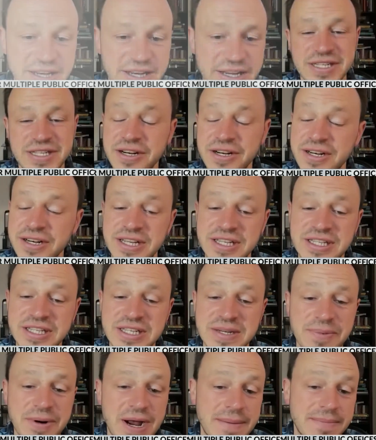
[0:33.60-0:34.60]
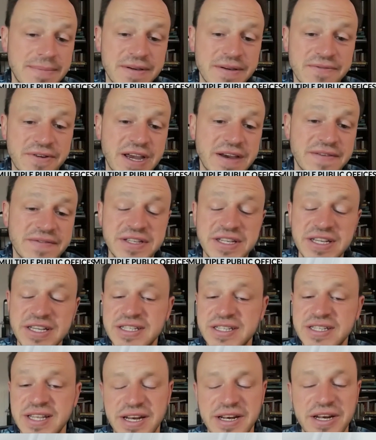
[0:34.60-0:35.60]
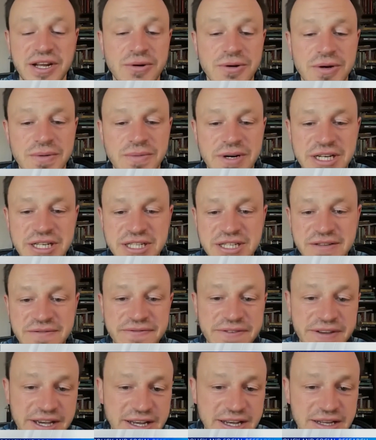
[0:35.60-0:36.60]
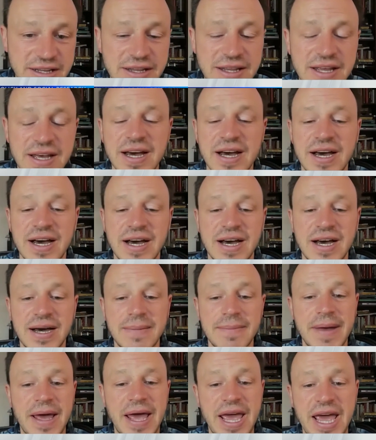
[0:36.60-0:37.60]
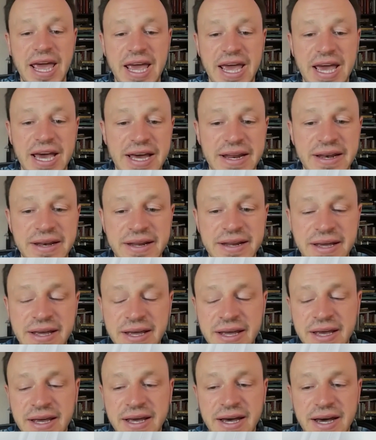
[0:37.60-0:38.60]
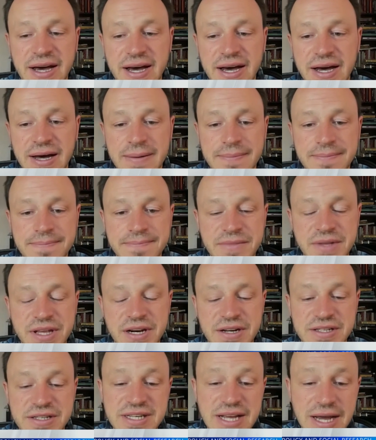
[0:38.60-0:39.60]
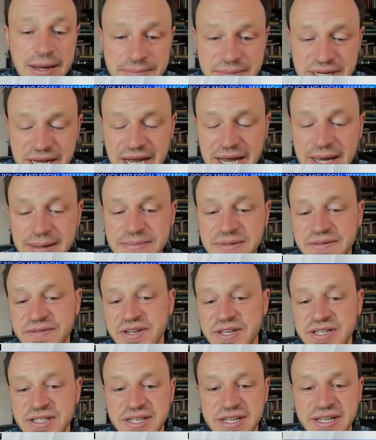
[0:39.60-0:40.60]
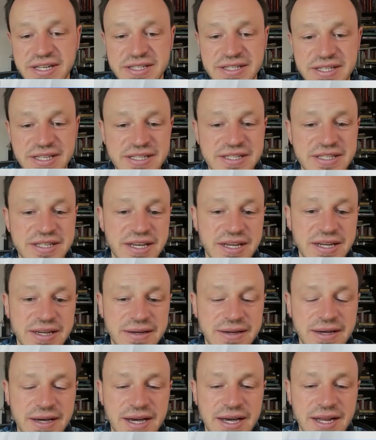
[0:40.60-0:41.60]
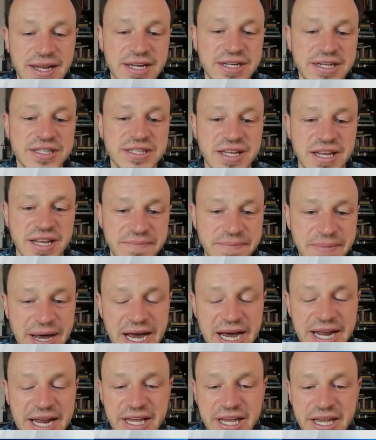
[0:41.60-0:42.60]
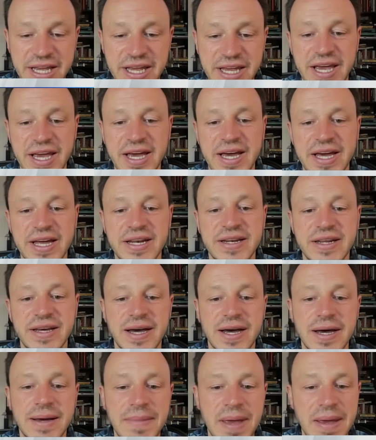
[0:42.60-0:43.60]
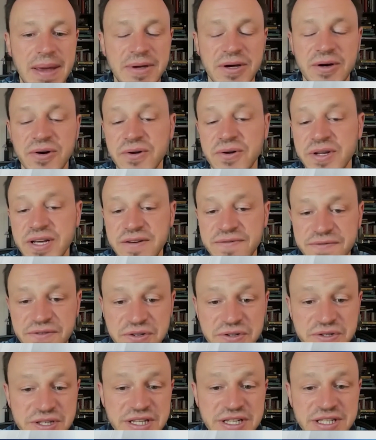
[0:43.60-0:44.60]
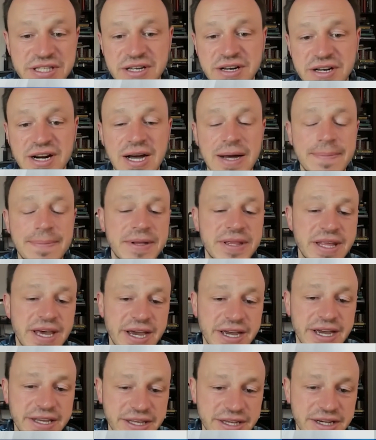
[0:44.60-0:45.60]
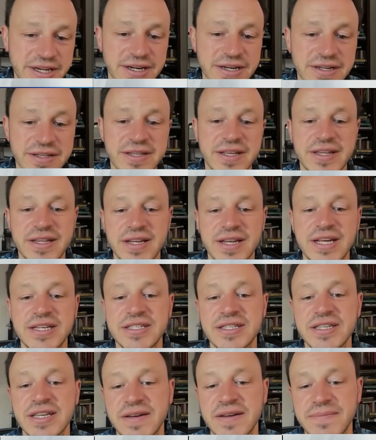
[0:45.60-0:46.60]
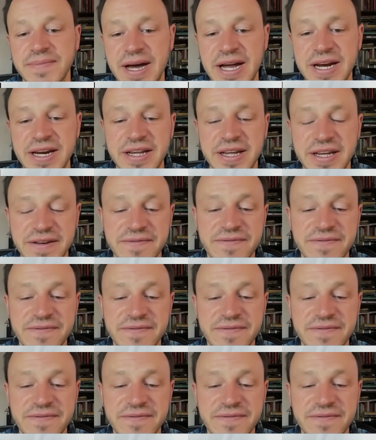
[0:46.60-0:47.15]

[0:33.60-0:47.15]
Certainly, it's a problem if we have seats that no one wants to fill. Um, and um, you know, sometimes if there's an existing uh, legislative body and uh, maybe only a few seats are up in that year, then the legislative body can